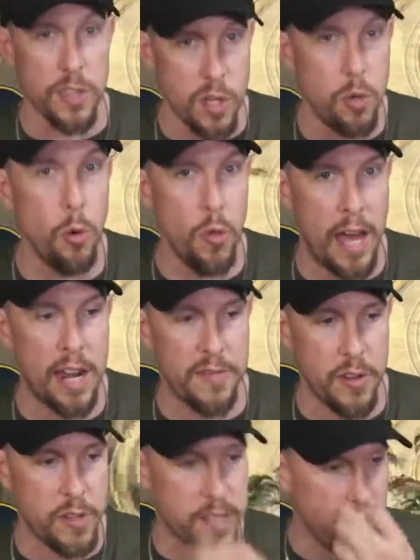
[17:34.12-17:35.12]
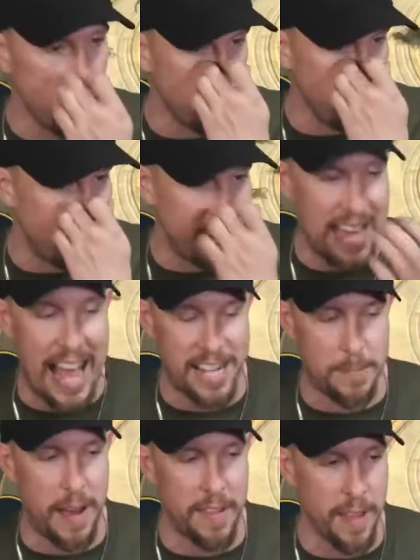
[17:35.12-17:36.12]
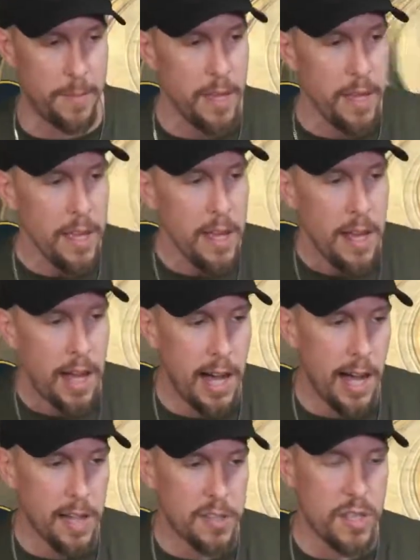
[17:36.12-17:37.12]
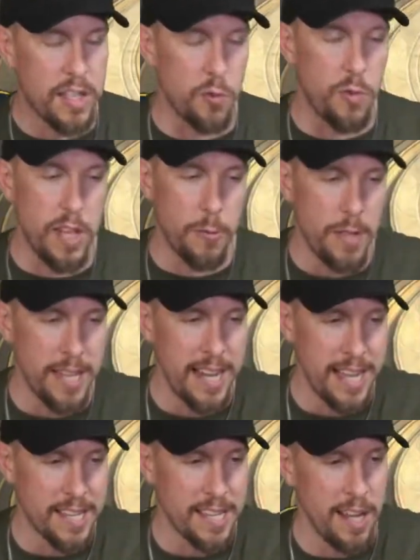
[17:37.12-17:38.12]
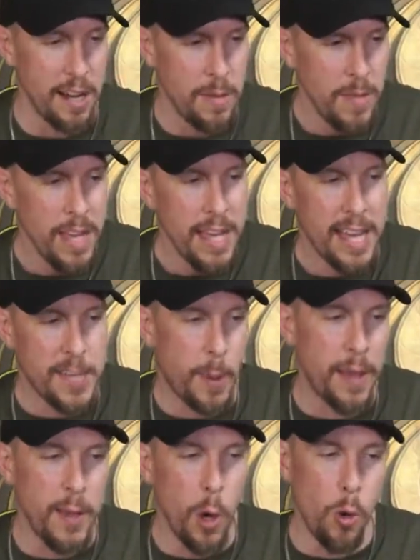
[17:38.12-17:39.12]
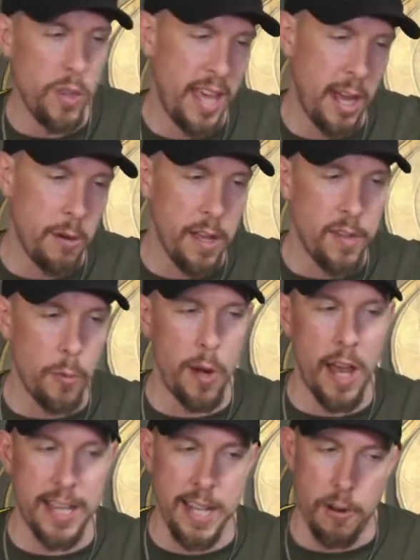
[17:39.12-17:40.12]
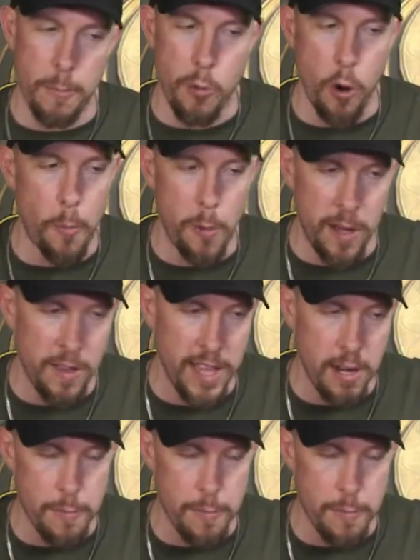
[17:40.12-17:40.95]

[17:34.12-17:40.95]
the cooldown of their skills when he's attacked by them. Uh, so that's really, really nice there. It's probably the only area that we're not going to appropriately or